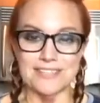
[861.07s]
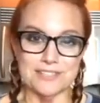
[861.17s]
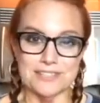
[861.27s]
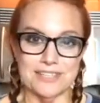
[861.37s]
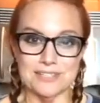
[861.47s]

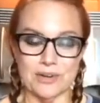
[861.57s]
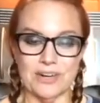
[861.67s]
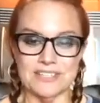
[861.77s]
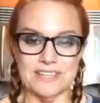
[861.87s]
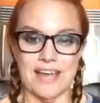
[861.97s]
six six
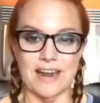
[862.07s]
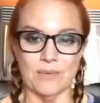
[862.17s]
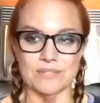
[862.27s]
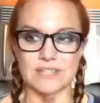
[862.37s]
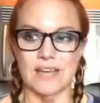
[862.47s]
thirty tonight,
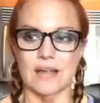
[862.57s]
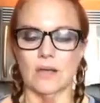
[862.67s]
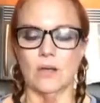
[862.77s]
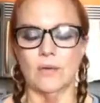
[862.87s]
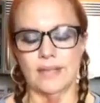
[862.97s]
I was
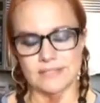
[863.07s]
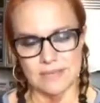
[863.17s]
like, okay,